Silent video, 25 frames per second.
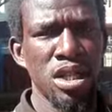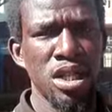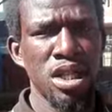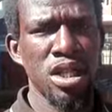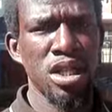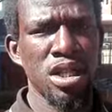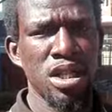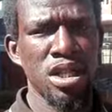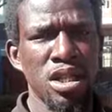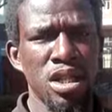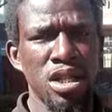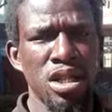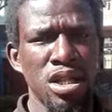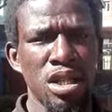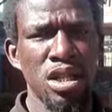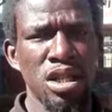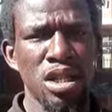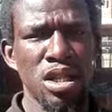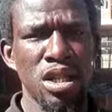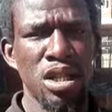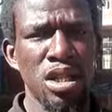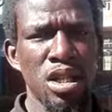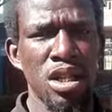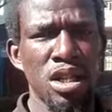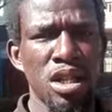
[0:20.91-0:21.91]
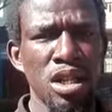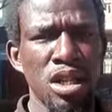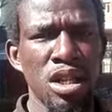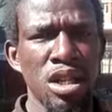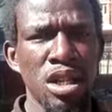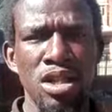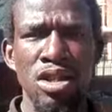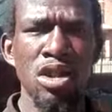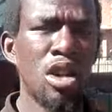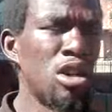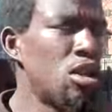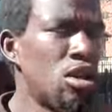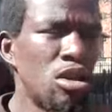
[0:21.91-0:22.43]
They are not they are not a
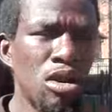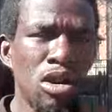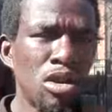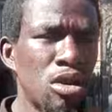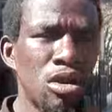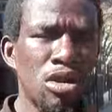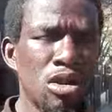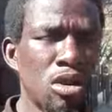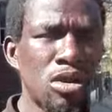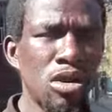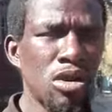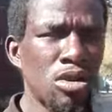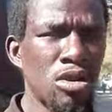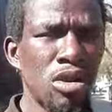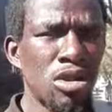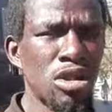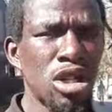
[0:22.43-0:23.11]
Nigerian. No, no, no, no.